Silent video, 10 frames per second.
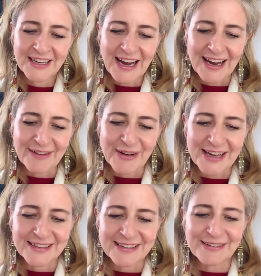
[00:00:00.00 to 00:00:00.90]
I have
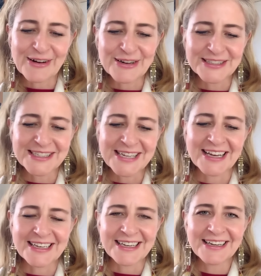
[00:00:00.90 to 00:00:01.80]
had this
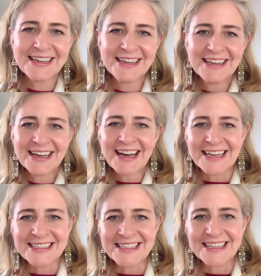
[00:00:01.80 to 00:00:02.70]
long-standing
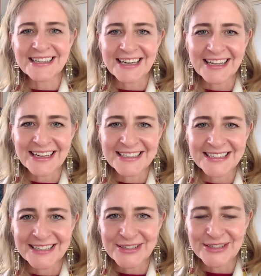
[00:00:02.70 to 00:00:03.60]
idea that I like to
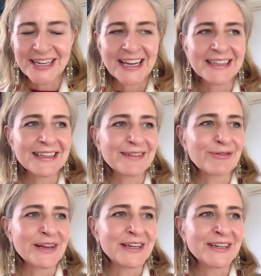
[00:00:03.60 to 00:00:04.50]
entertain, that if
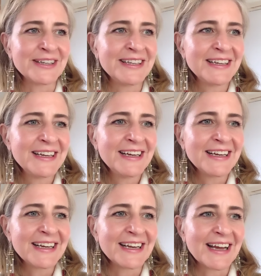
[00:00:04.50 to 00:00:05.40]
we could
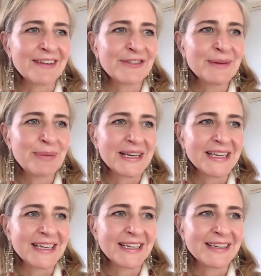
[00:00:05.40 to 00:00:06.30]
get
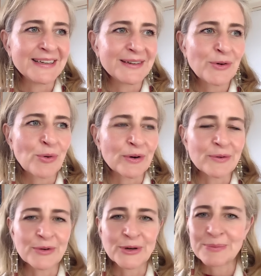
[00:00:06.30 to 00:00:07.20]
everybody in
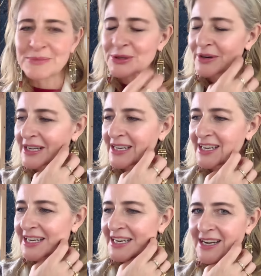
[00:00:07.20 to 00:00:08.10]
courtrooms or in
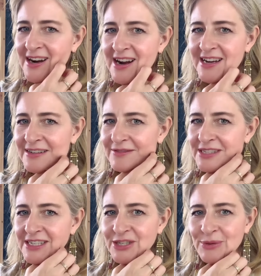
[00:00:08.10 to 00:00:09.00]
any kind of
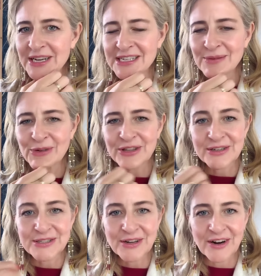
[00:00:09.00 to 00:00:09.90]
situation where
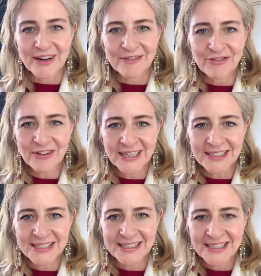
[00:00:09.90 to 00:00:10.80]
there's conflict